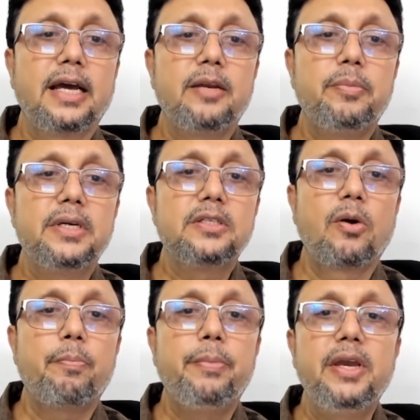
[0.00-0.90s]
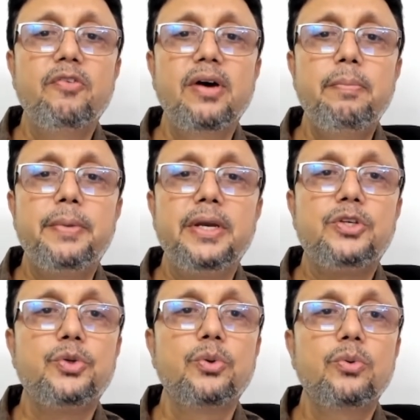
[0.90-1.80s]
That means now P1,
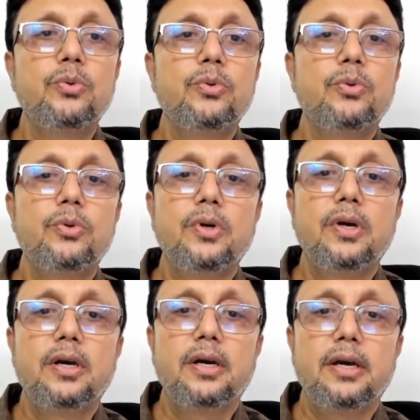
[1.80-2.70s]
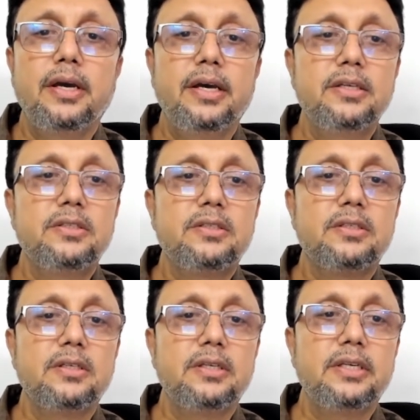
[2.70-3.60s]
P2
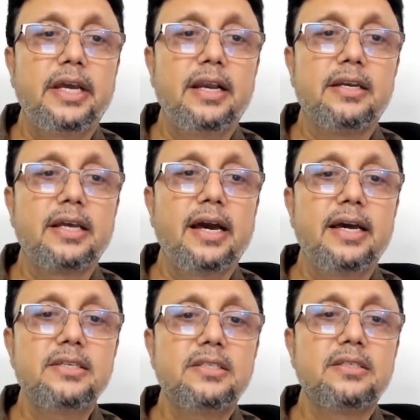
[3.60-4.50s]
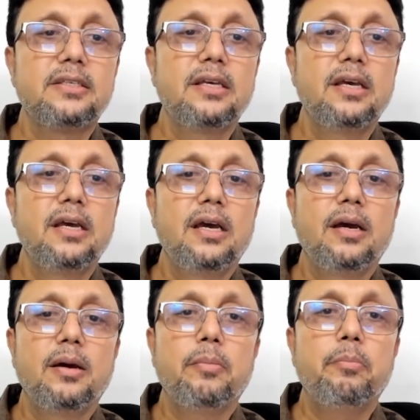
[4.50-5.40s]
is delta S,
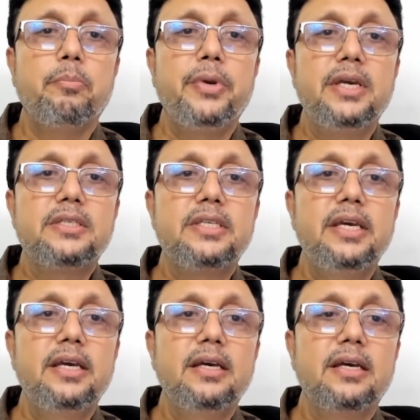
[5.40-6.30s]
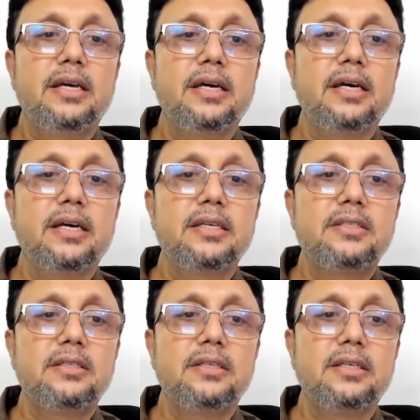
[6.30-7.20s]
BC
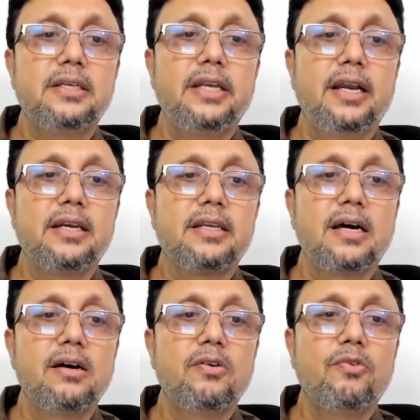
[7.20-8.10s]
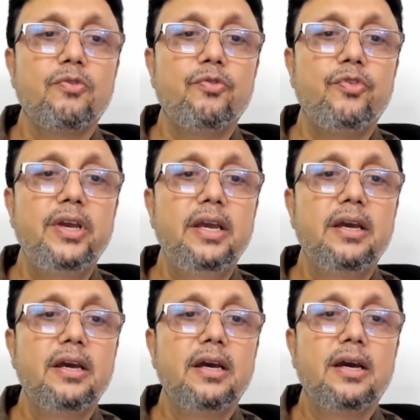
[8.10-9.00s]
is delta
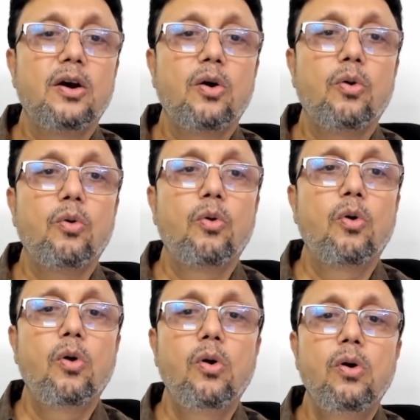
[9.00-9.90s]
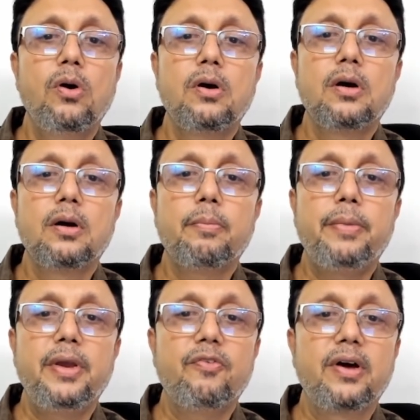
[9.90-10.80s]
V,
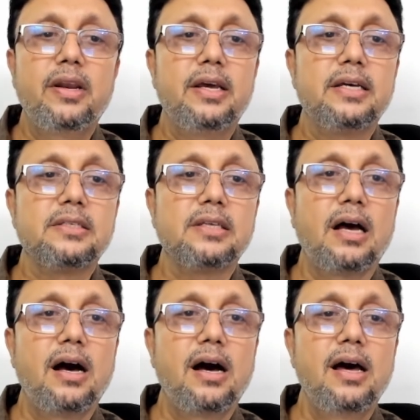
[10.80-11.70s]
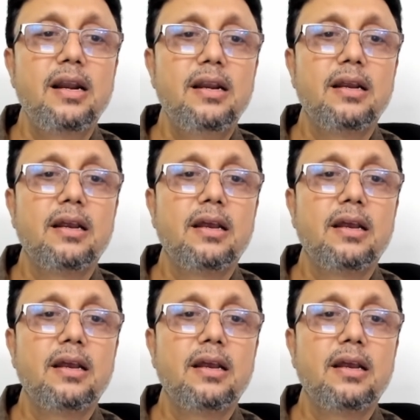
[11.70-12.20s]
OP1 is R,